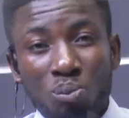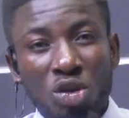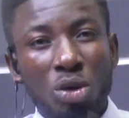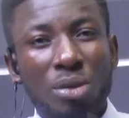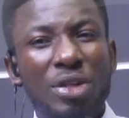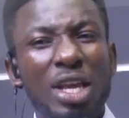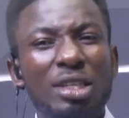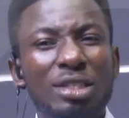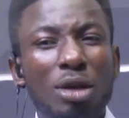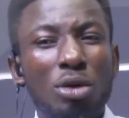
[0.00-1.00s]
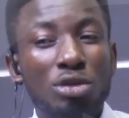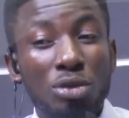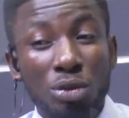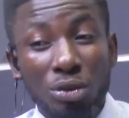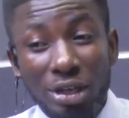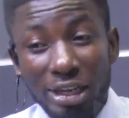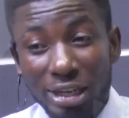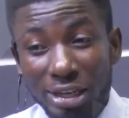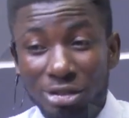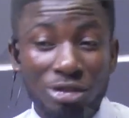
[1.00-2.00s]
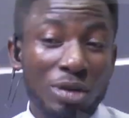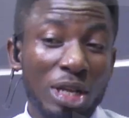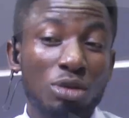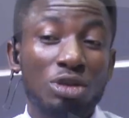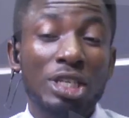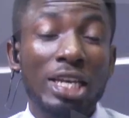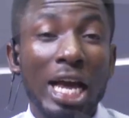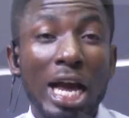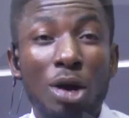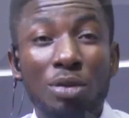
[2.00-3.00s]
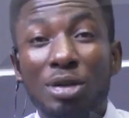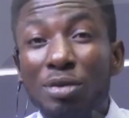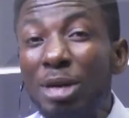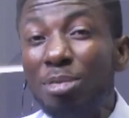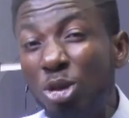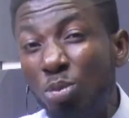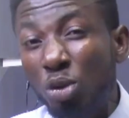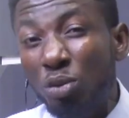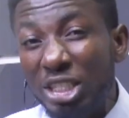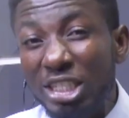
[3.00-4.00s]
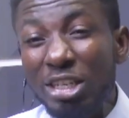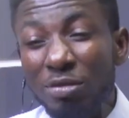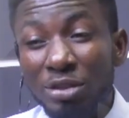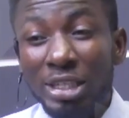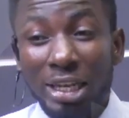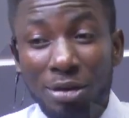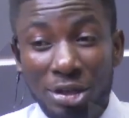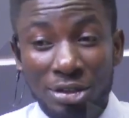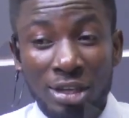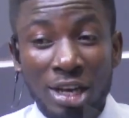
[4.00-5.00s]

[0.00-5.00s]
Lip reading: So this also is trying to see how the right people receive salaries